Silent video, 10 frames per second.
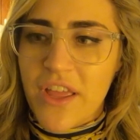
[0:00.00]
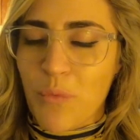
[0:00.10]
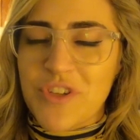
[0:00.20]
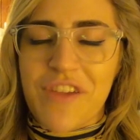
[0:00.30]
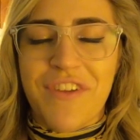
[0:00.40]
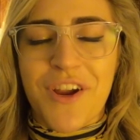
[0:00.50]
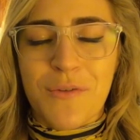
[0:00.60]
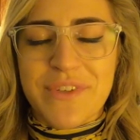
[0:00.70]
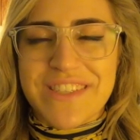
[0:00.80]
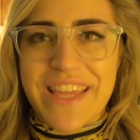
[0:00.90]
which I
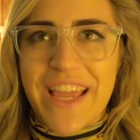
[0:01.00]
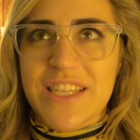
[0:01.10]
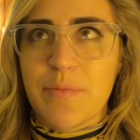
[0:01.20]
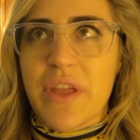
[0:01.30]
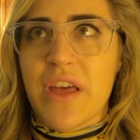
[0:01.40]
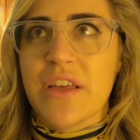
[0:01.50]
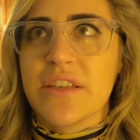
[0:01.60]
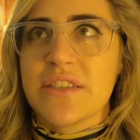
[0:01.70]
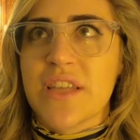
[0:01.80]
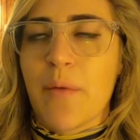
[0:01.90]
figured was the case
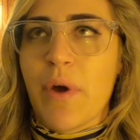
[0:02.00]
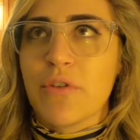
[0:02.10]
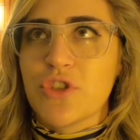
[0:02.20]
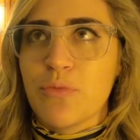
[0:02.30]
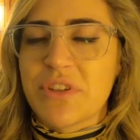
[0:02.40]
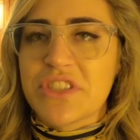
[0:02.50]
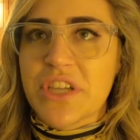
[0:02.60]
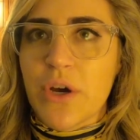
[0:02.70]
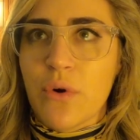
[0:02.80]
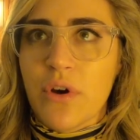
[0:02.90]
because about 2 months
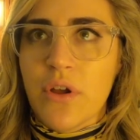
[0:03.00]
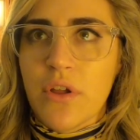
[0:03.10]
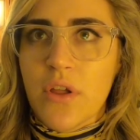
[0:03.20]
ago,